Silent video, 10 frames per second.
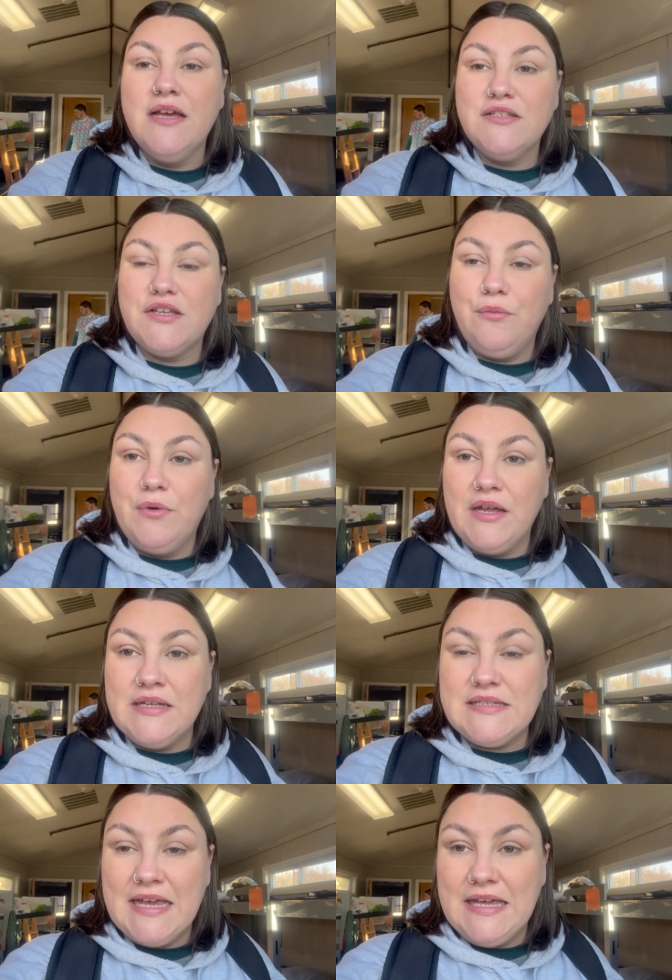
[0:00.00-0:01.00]
So we're going
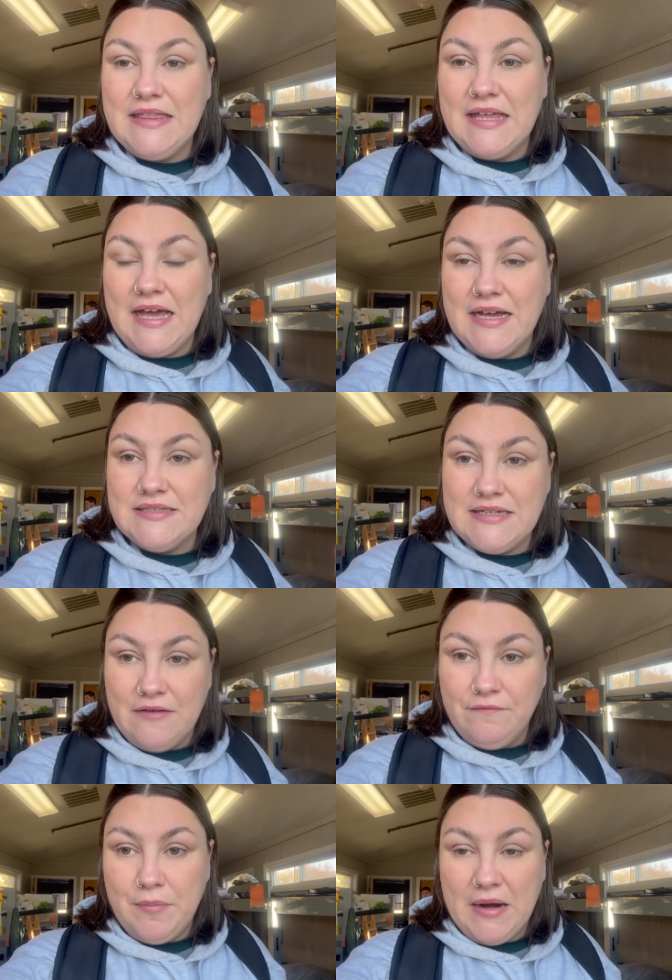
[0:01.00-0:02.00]
to take the guys
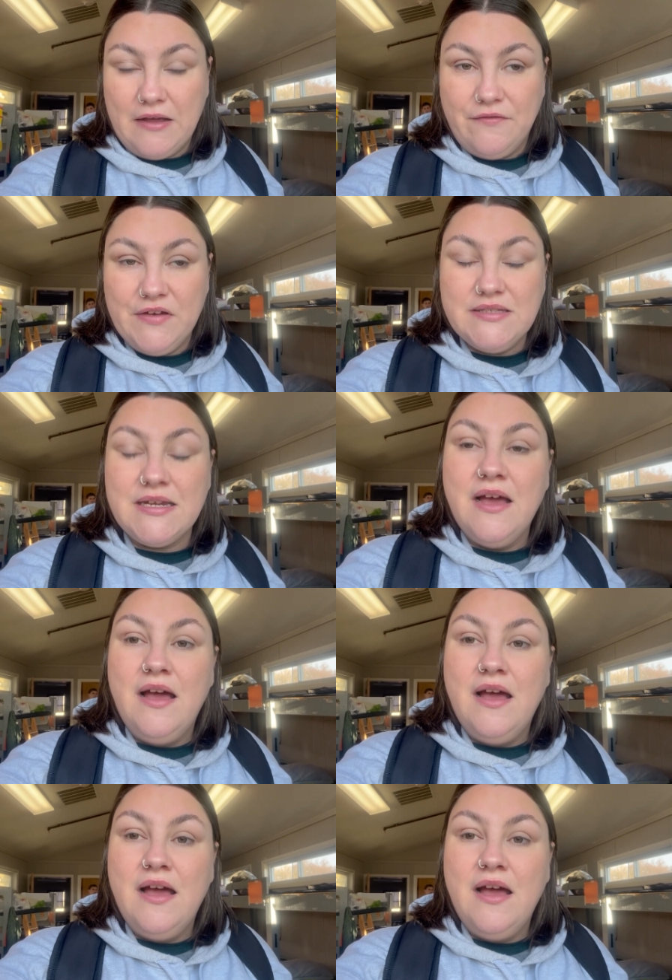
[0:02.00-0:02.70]
down for breakfast.